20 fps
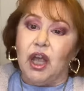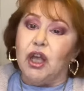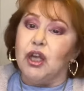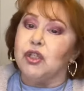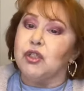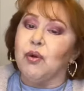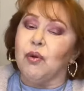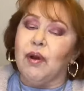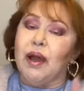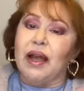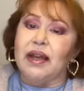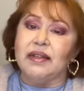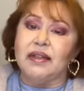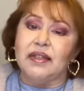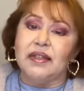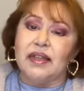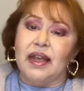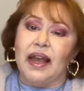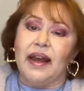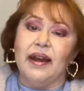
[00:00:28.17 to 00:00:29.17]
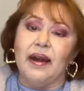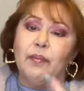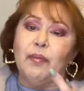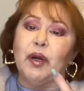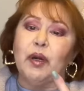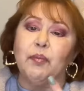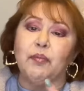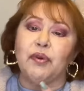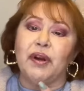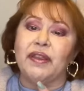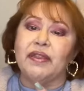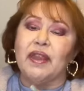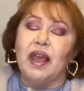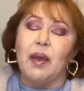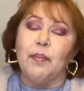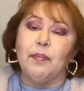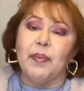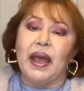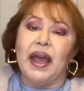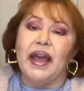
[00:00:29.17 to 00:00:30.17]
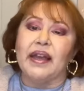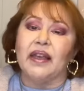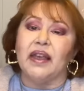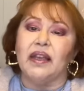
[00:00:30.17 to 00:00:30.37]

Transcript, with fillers: So I decided I'm gonna bring that back